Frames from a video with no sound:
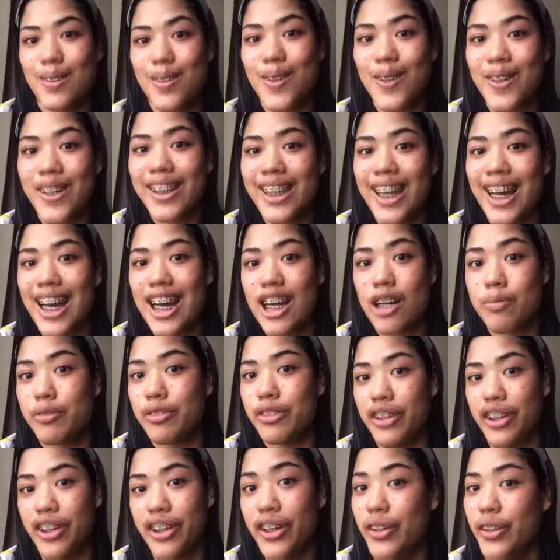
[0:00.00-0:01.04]
Good
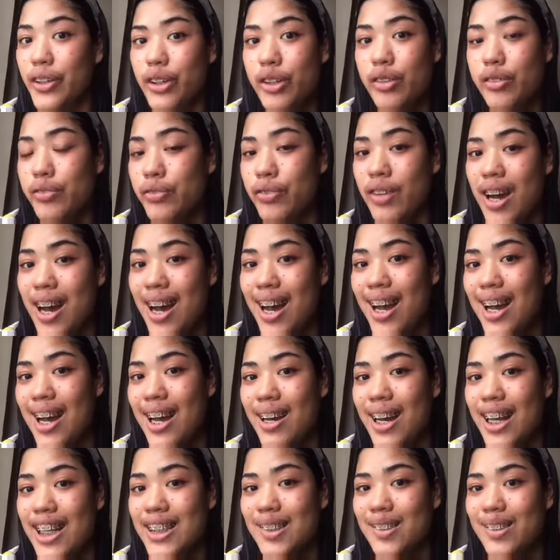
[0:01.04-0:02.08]
afternoon,
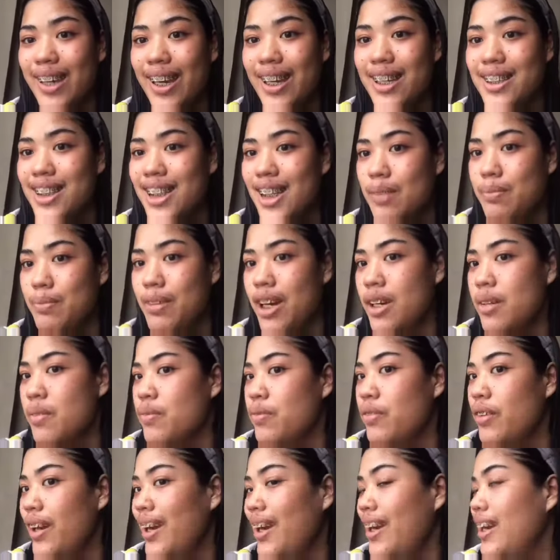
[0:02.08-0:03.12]
fam. As you can see
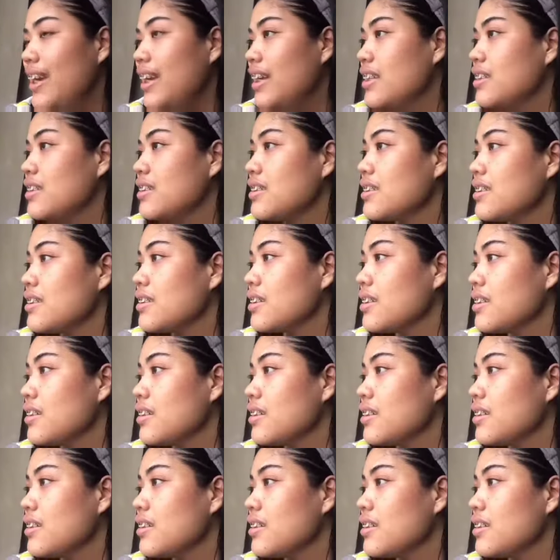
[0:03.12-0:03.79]
my face.